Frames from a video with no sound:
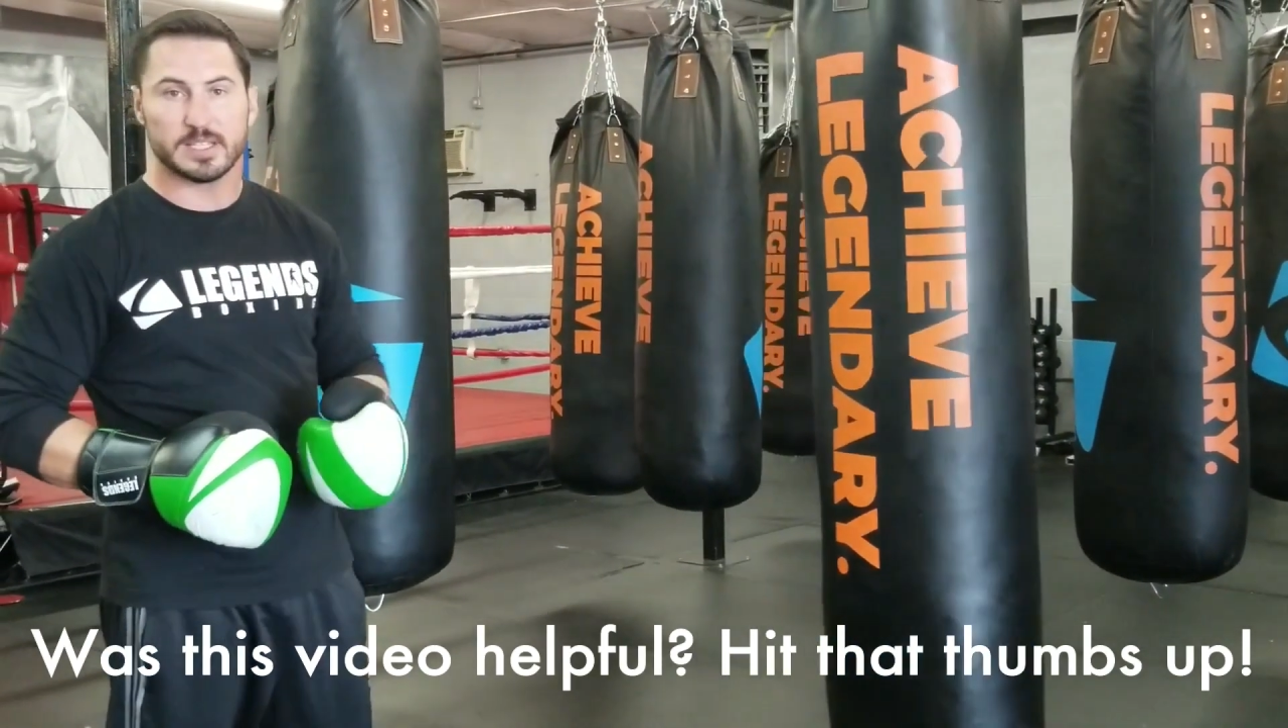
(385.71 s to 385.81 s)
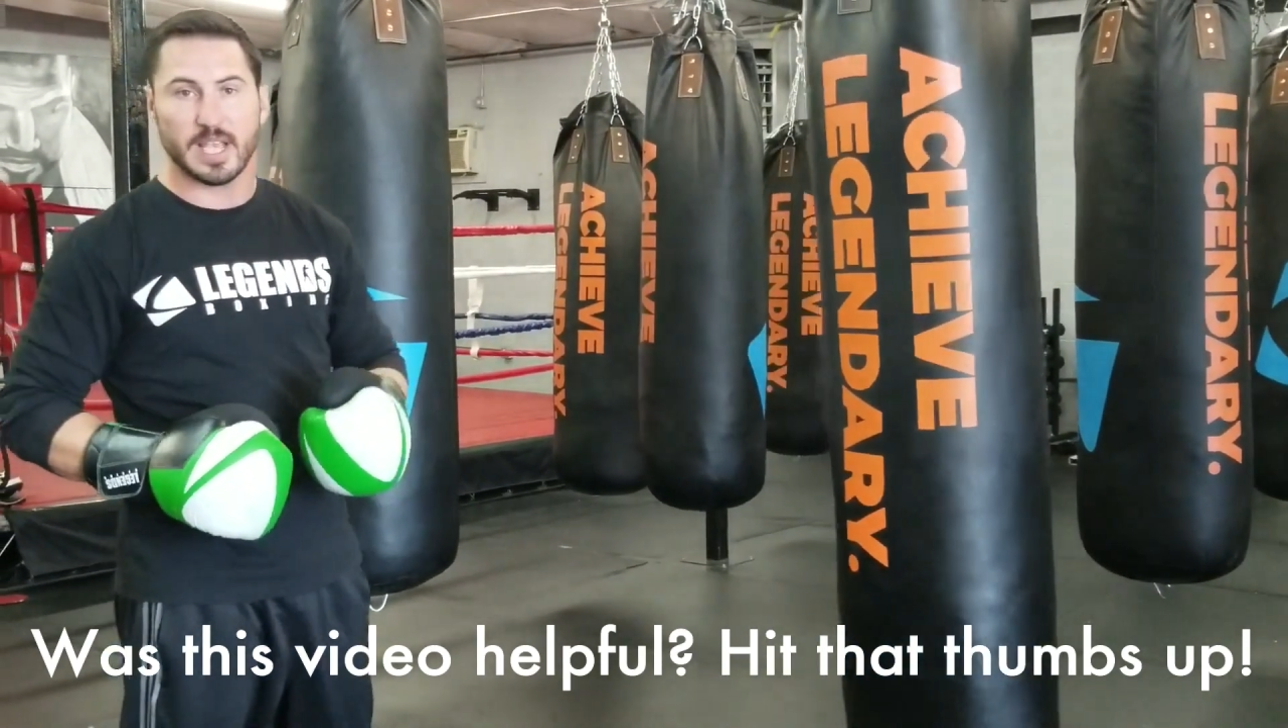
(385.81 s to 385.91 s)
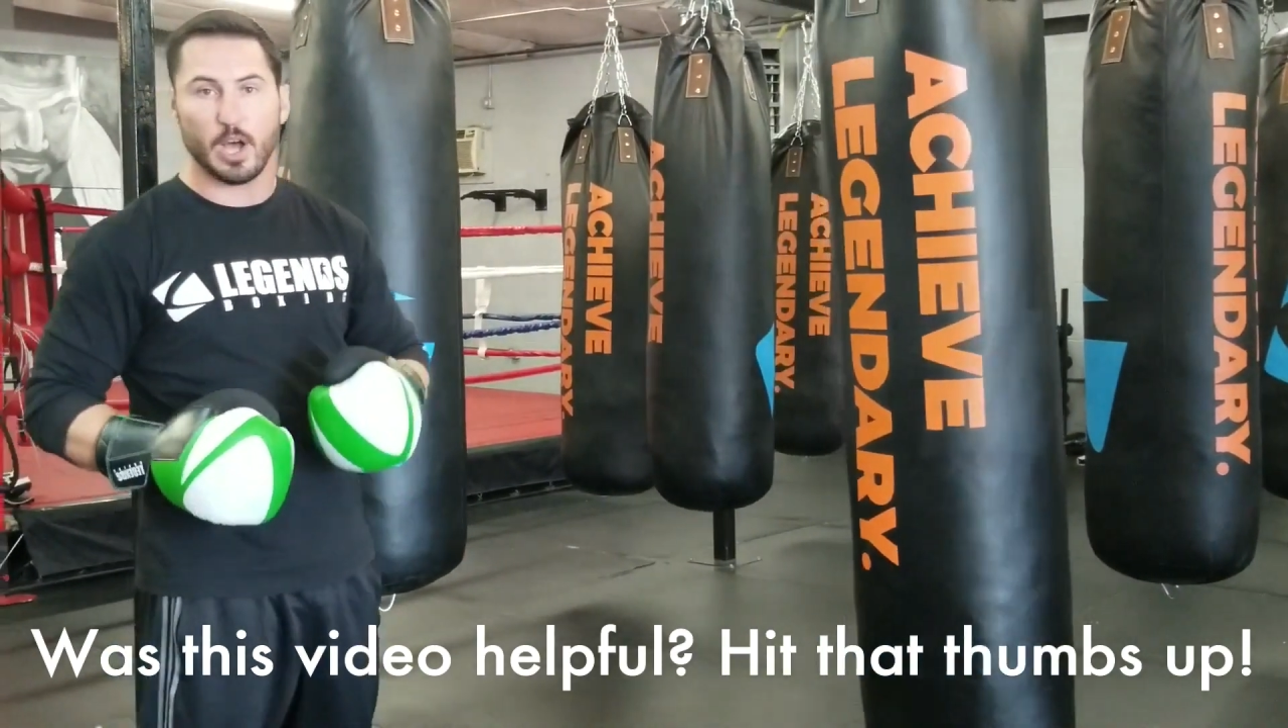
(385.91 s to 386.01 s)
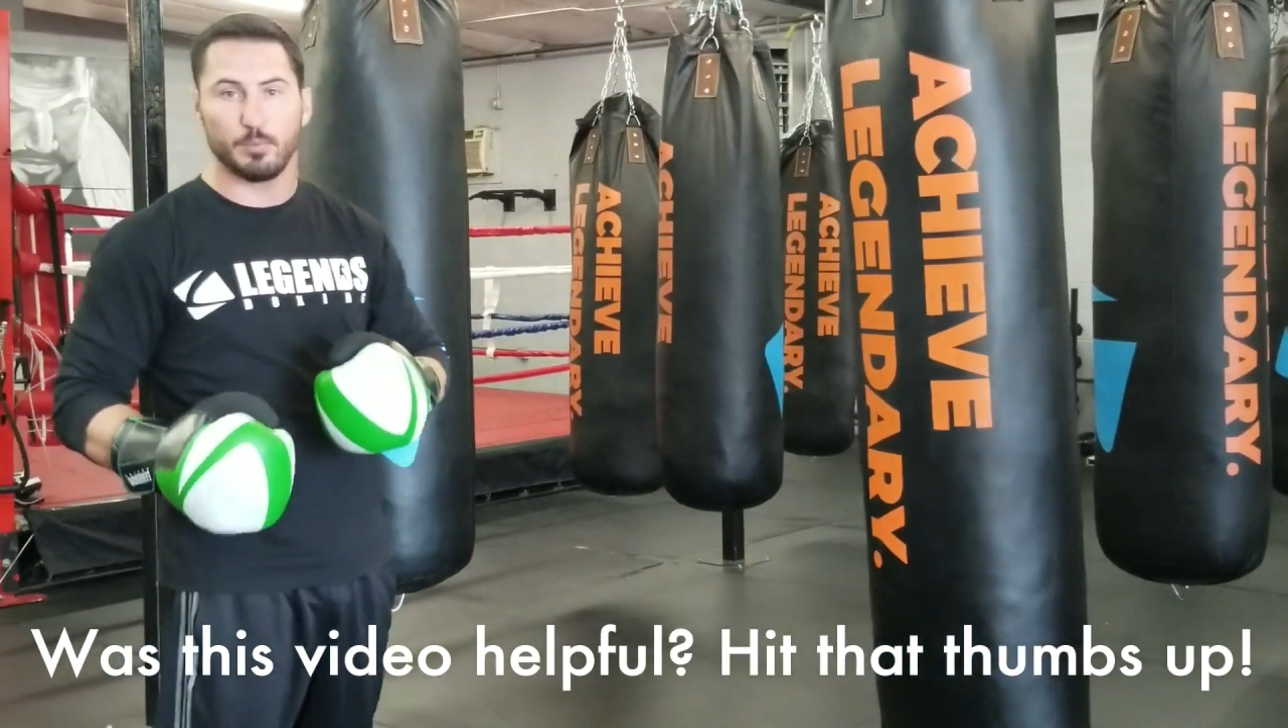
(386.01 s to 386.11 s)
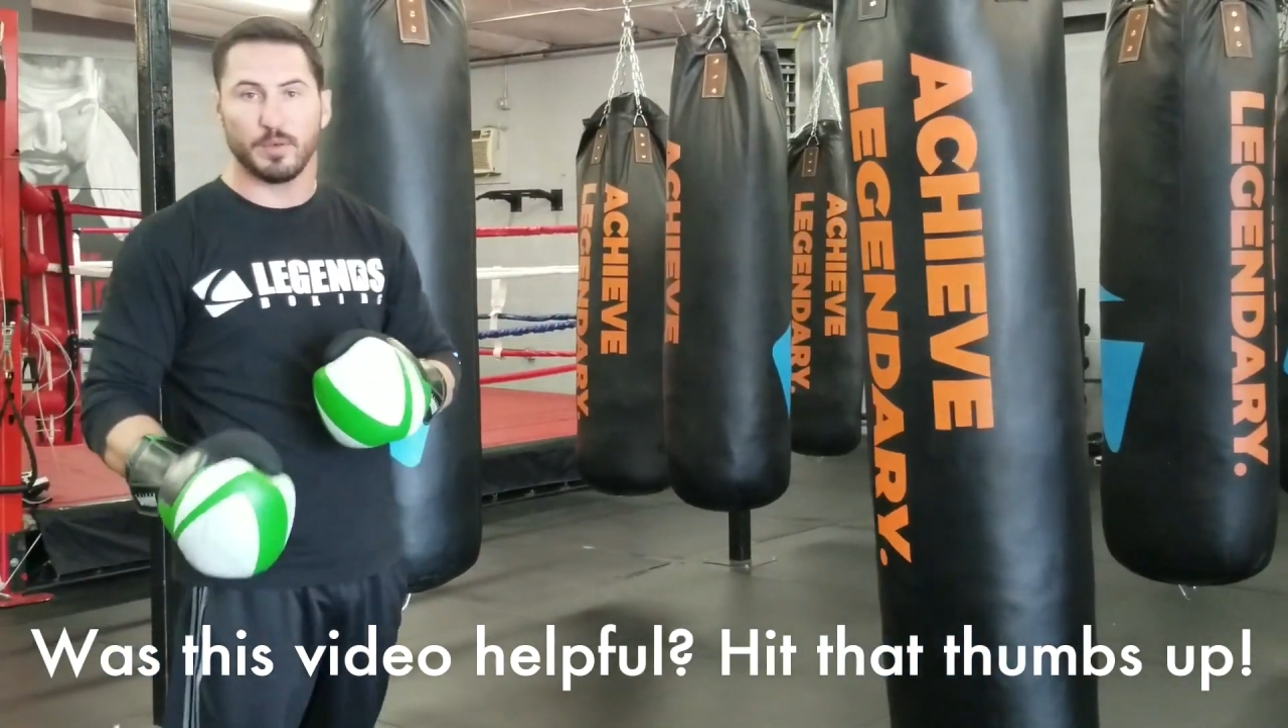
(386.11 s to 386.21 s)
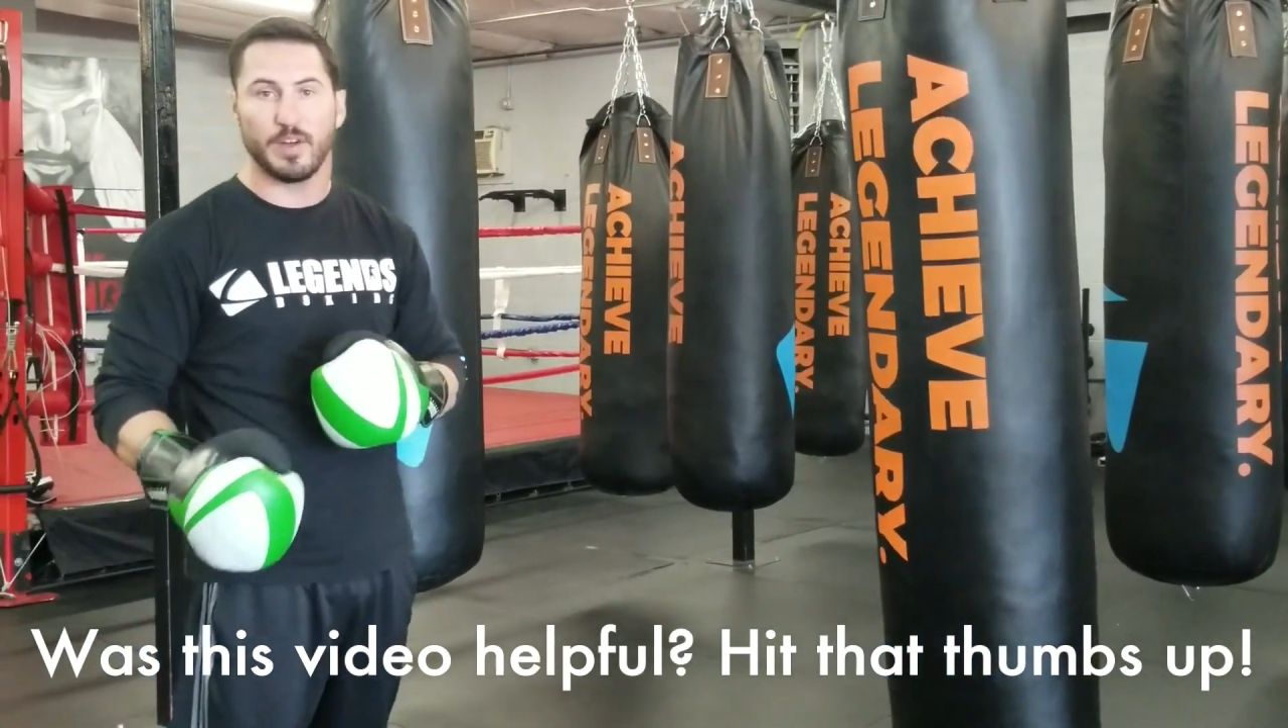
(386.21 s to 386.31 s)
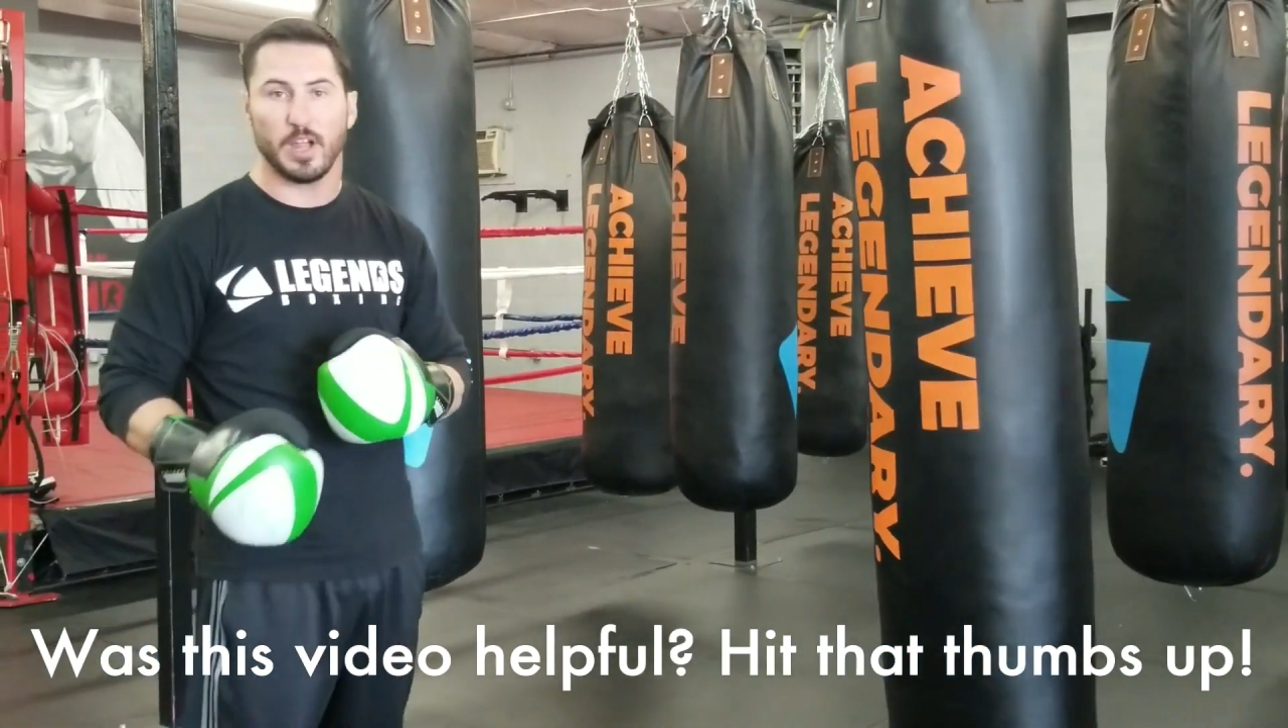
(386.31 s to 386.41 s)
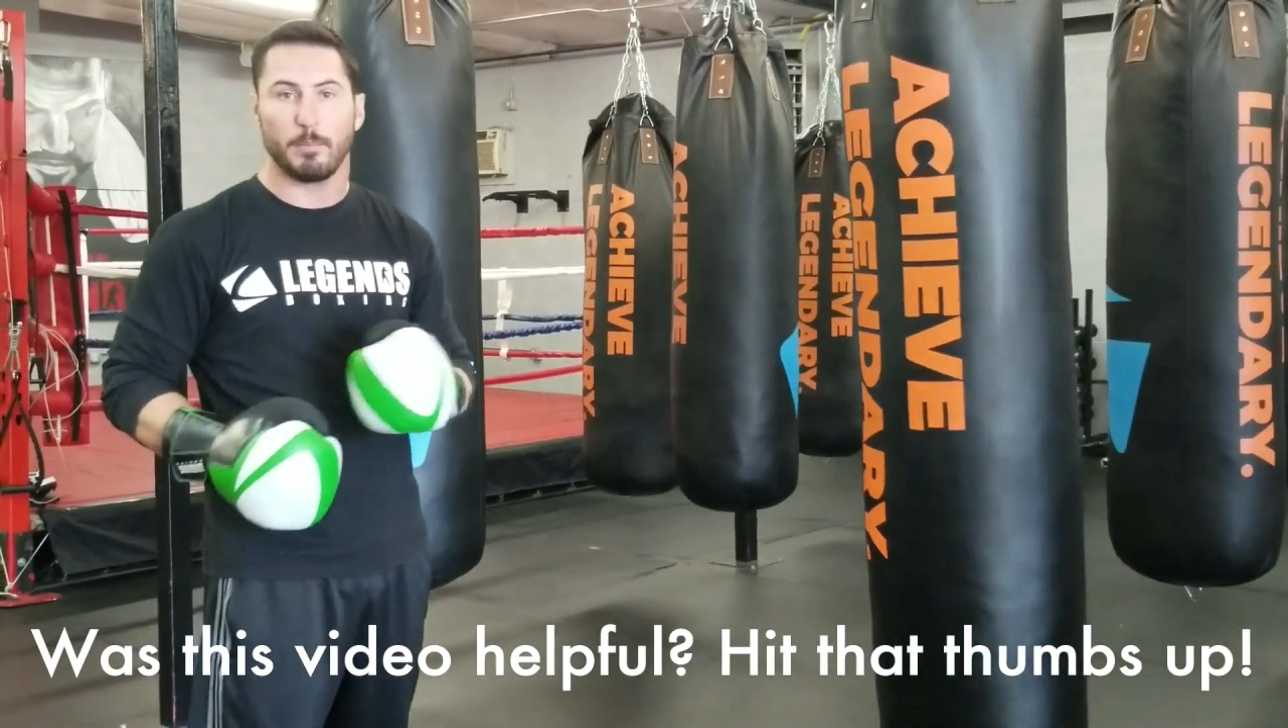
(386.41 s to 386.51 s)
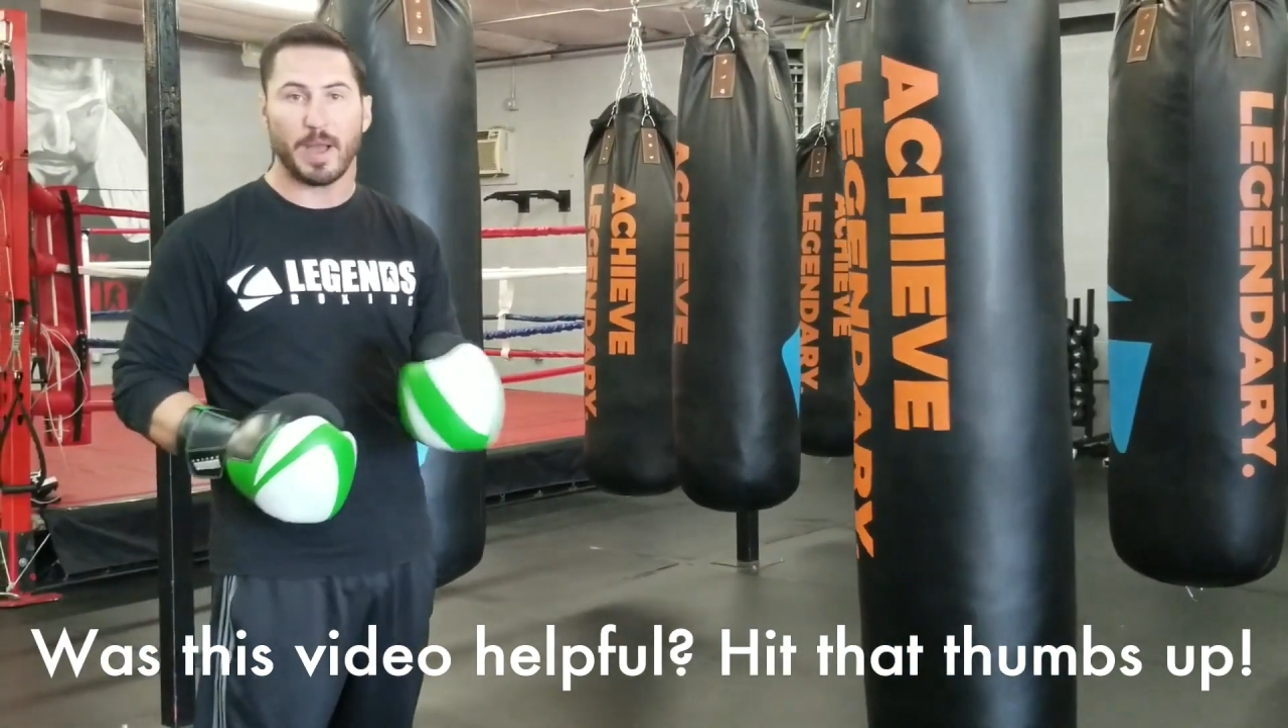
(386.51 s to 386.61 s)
to help develop